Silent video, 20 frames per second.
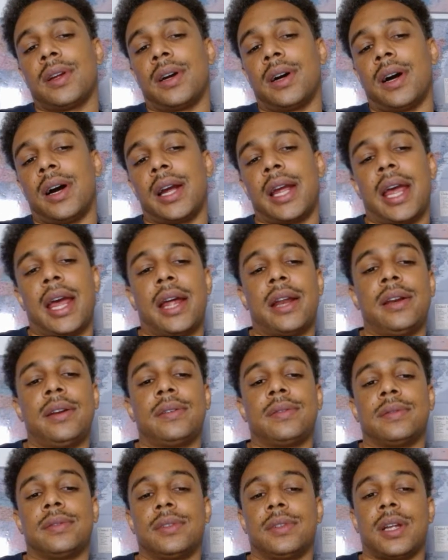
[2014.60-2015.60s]

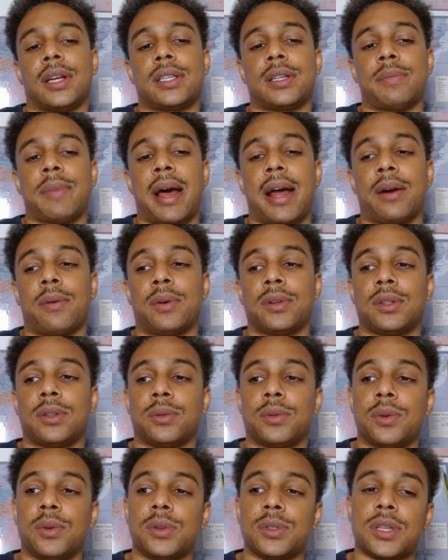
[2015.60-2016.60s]
Again, doesn't matter what the
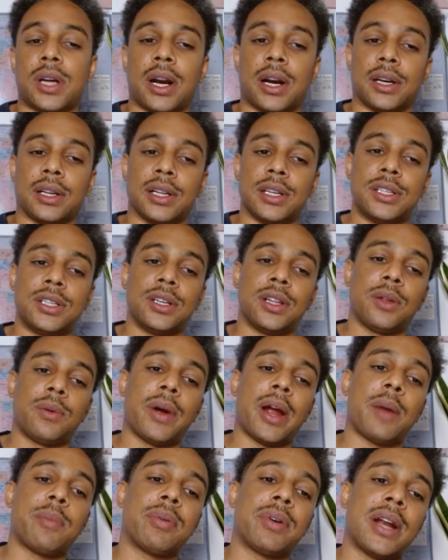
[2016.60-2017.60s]
rules are. Listen to the
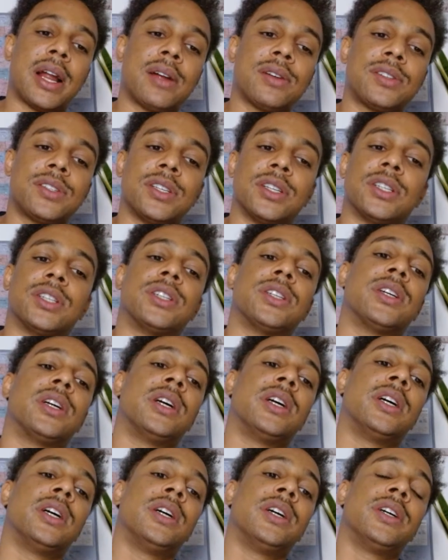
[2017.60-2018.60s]
way I pronounce this.
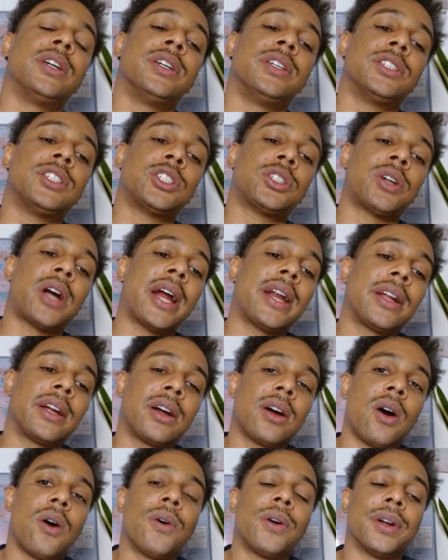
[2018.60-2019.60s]
Trying to
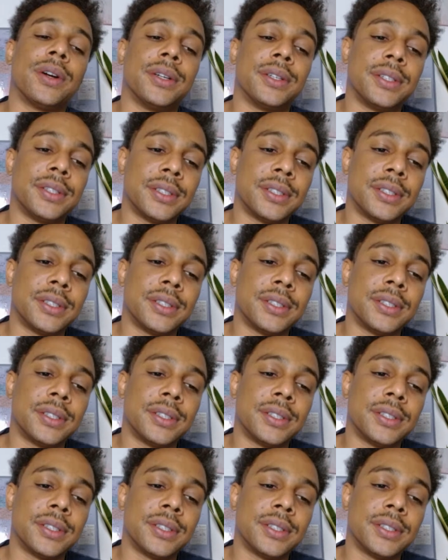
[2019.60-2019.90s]
go to.